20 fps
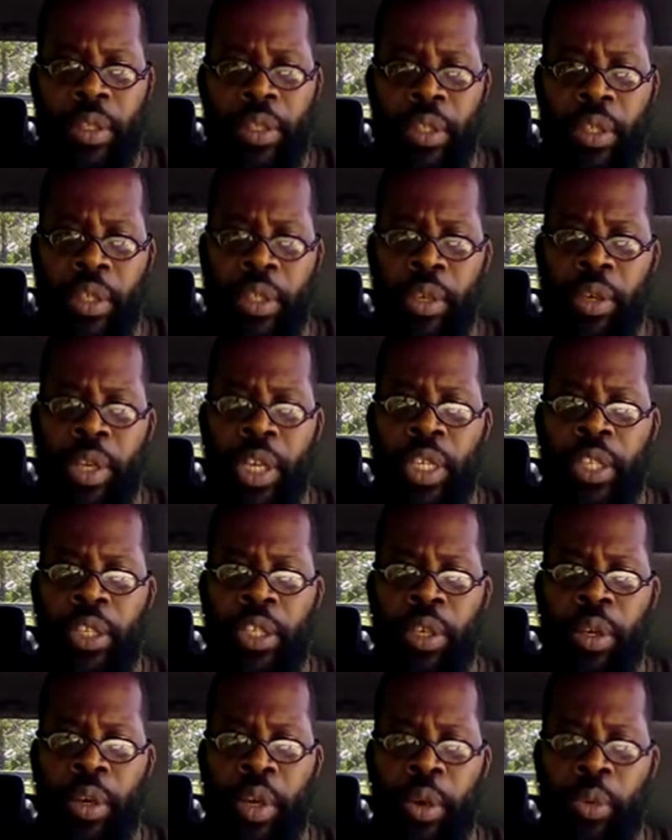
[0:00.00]
you know, and,
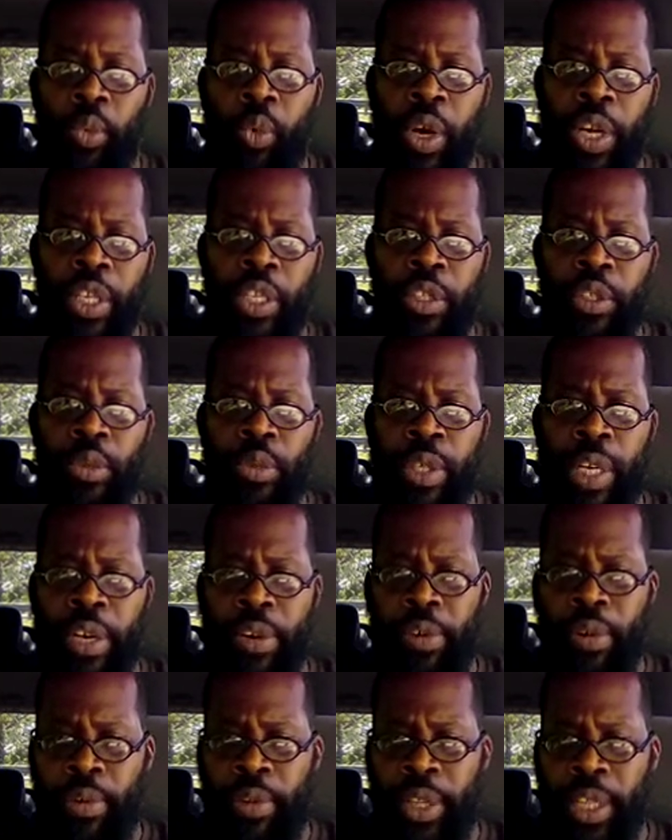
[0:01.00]
and wanting to do
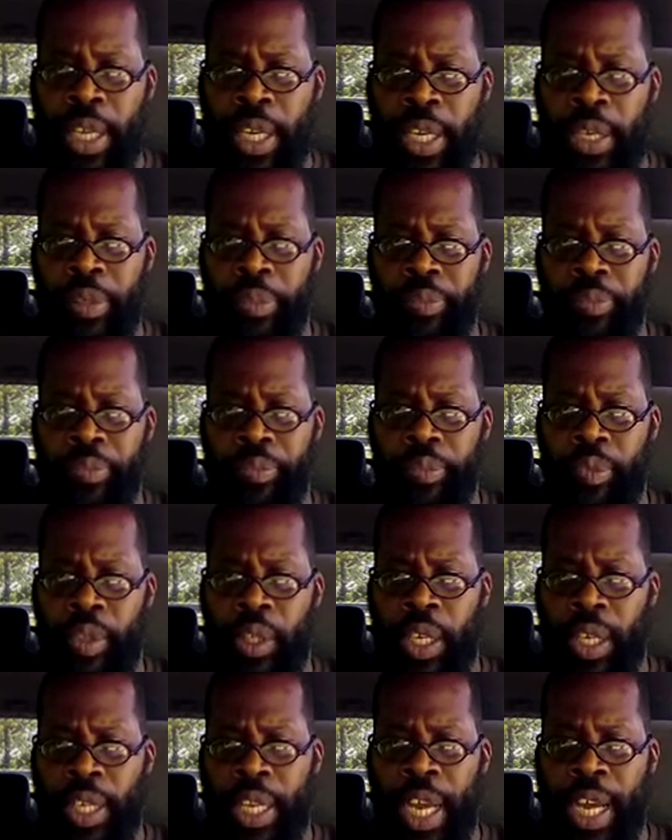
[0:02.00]
their own thing,
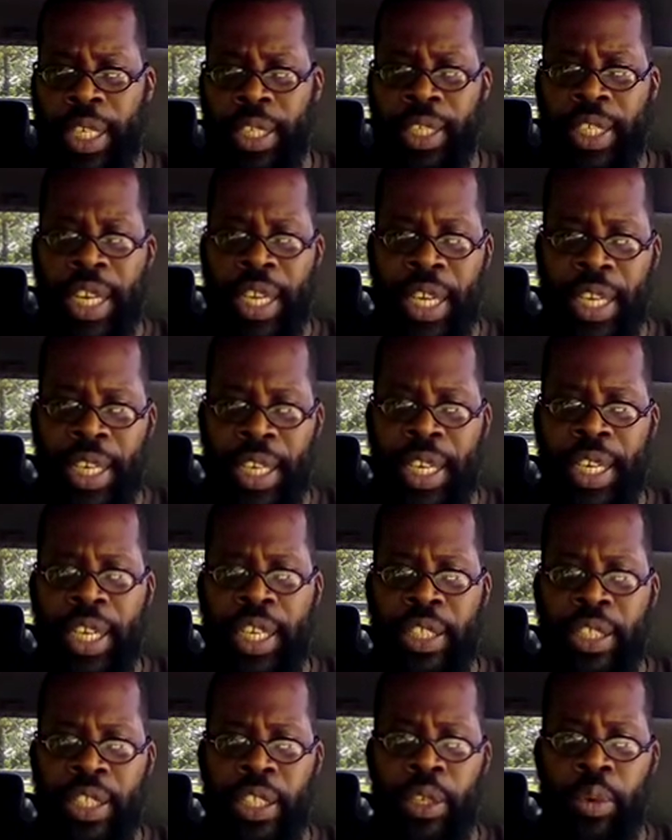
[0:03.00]
and not taking
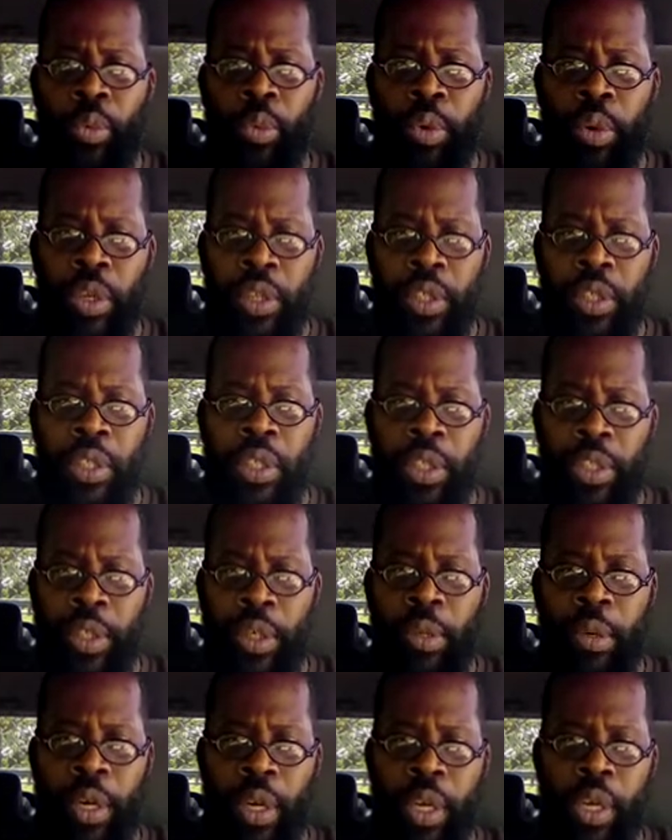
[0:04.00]
heed to the to
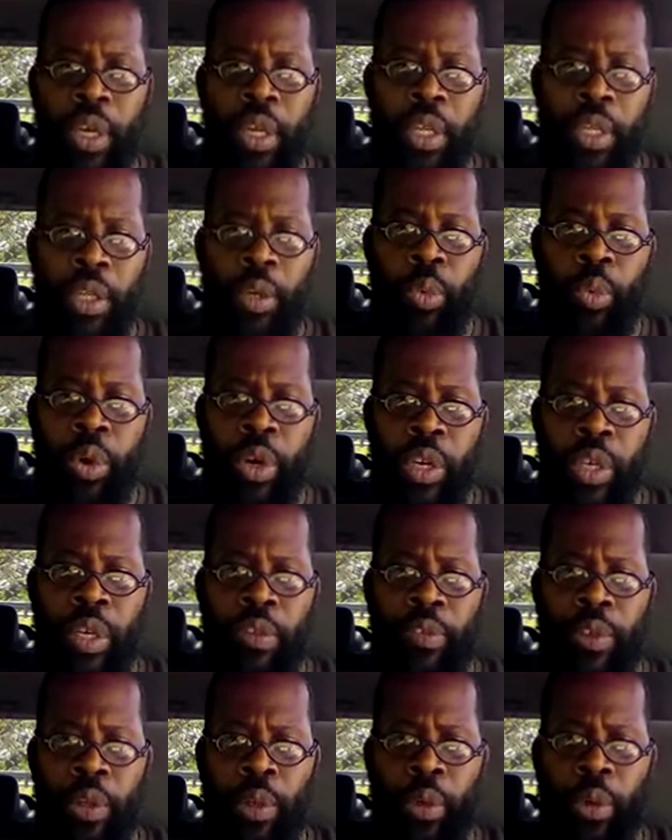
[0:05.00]
the the word
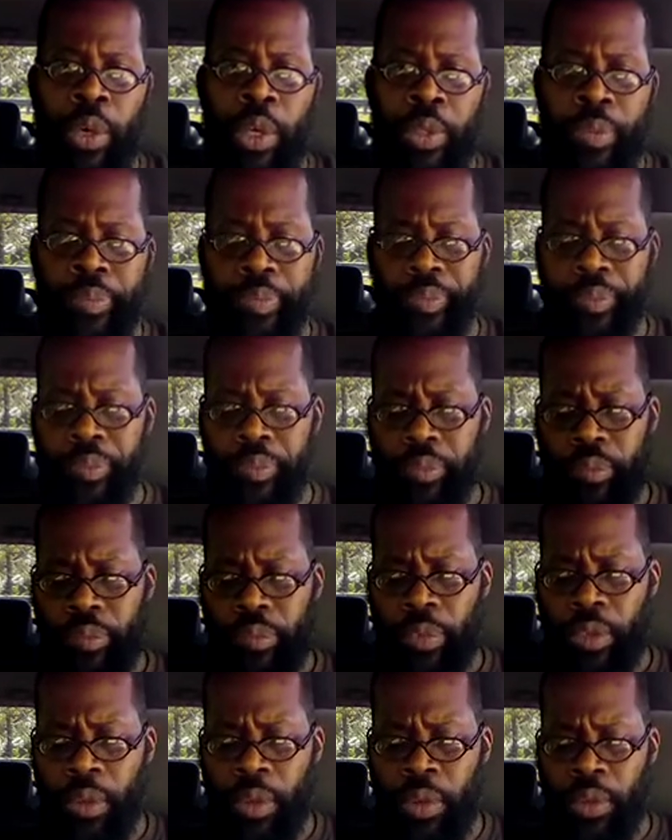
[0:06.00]
of the Lord,
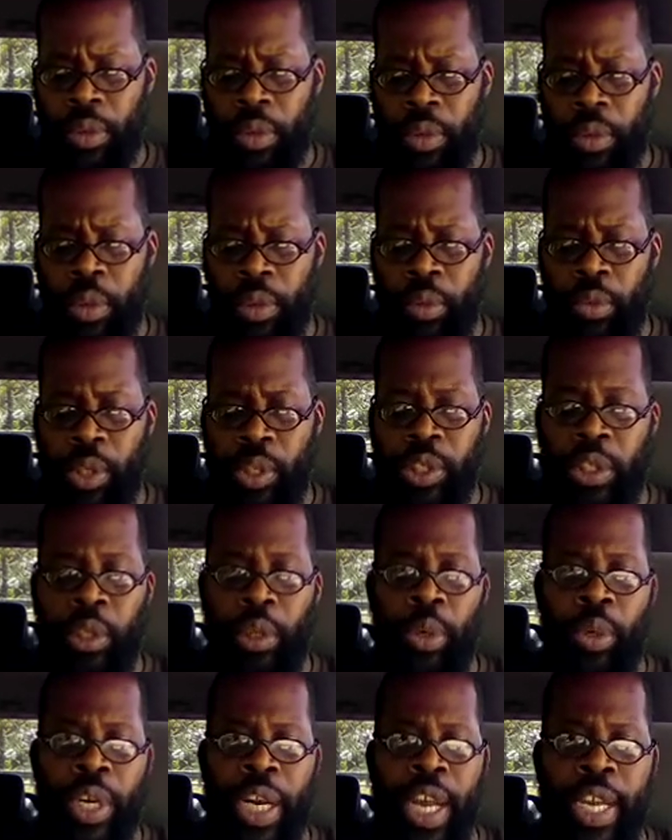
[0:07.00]
which the
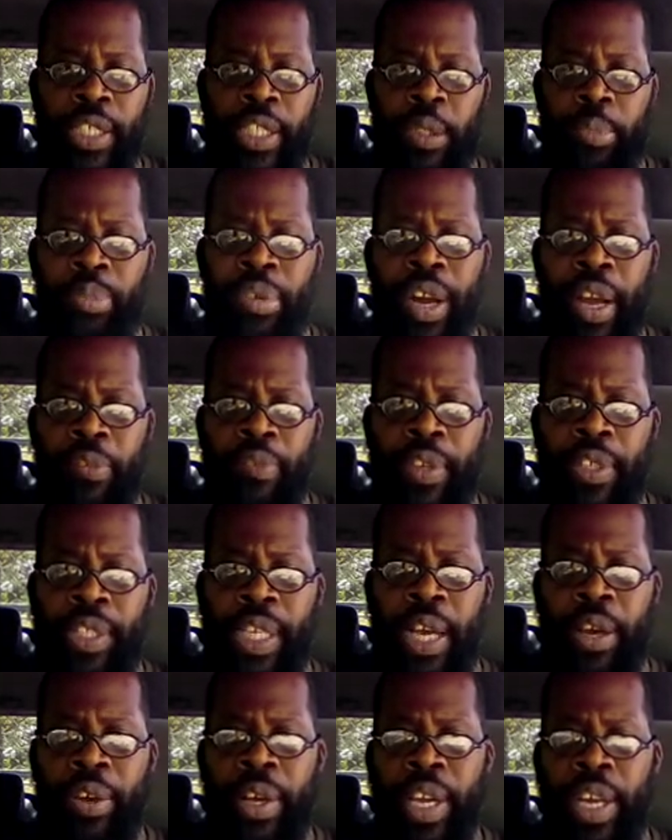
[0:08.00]
Lord has His prophets
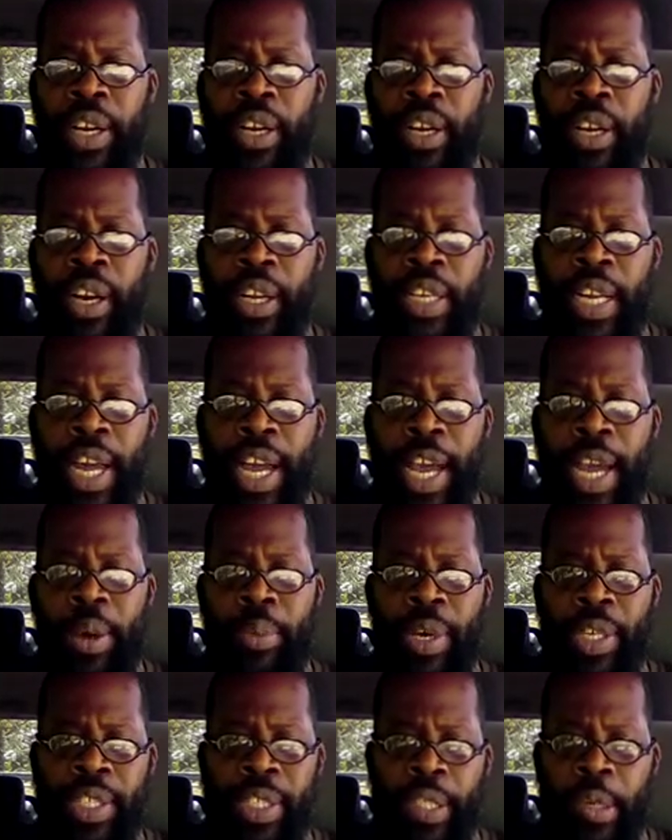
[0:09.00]
out here on the
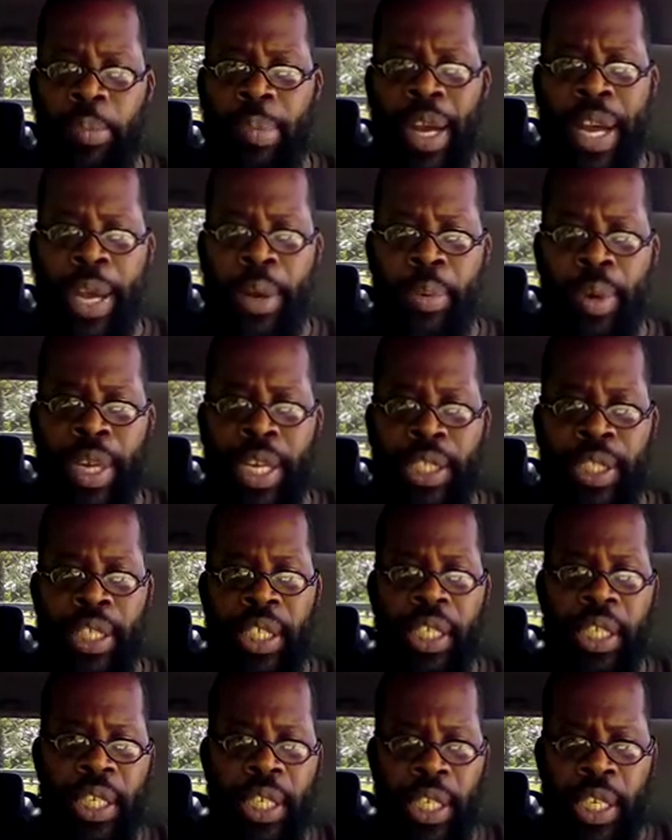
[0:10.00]
highways and the byways,
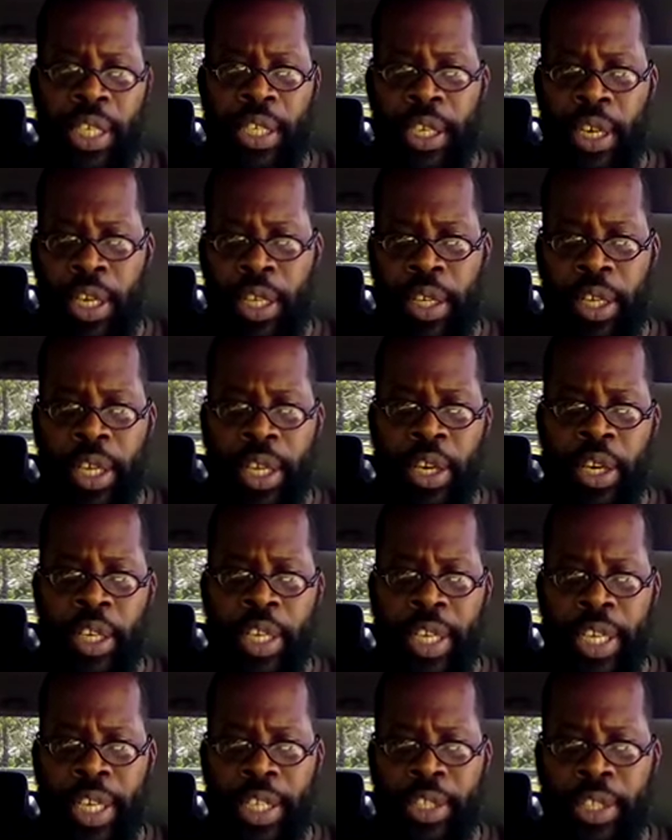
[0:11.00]
and on the on
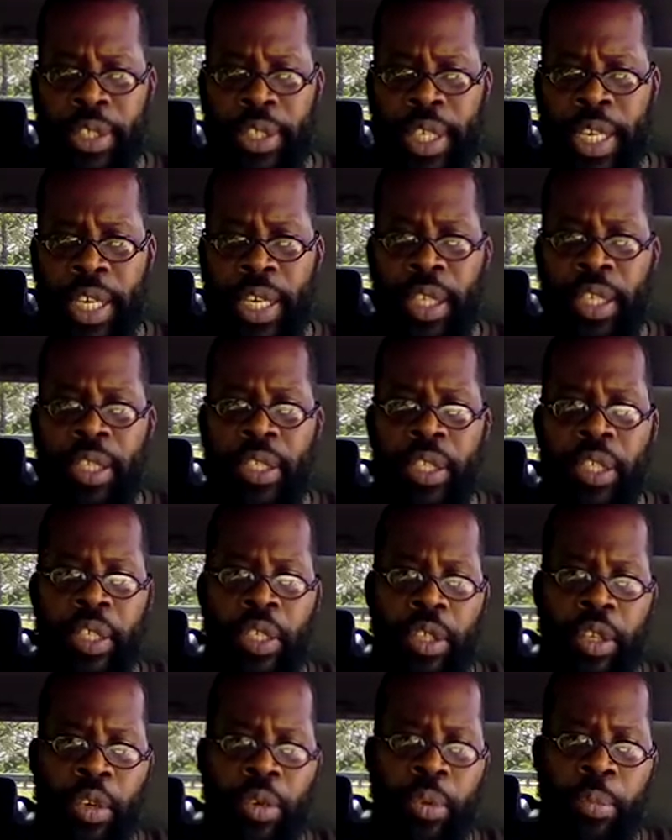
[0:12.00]
the internet,
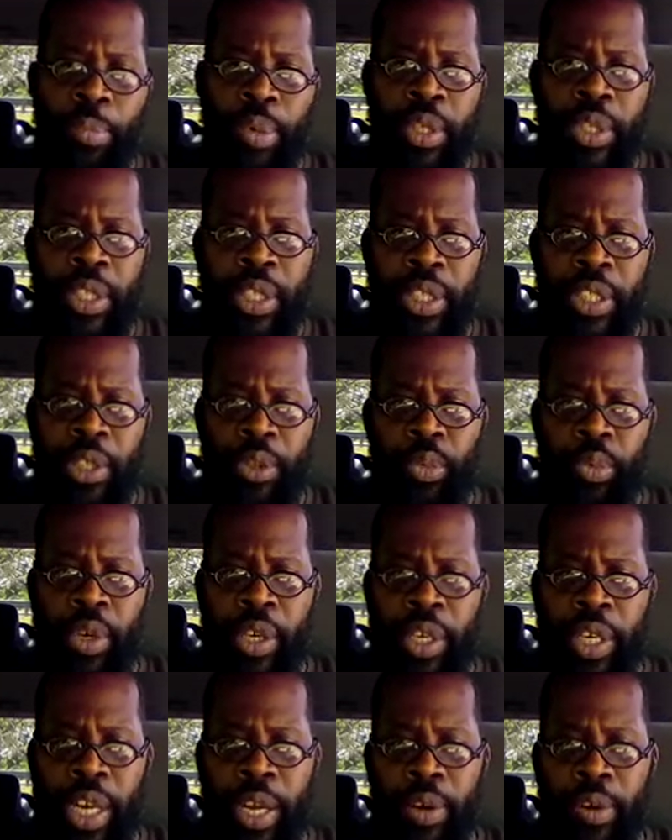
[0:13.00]
you know, pushing this
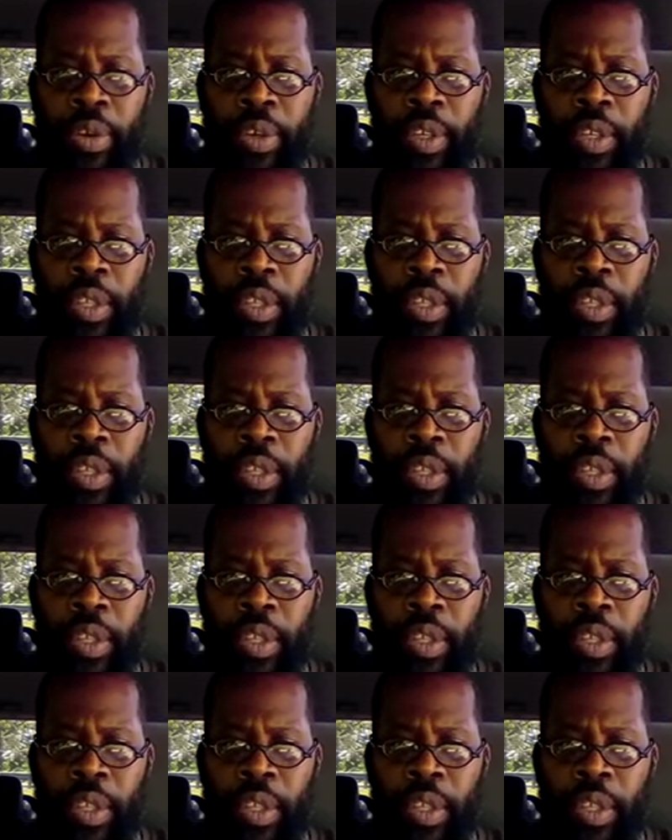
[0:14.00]
word out,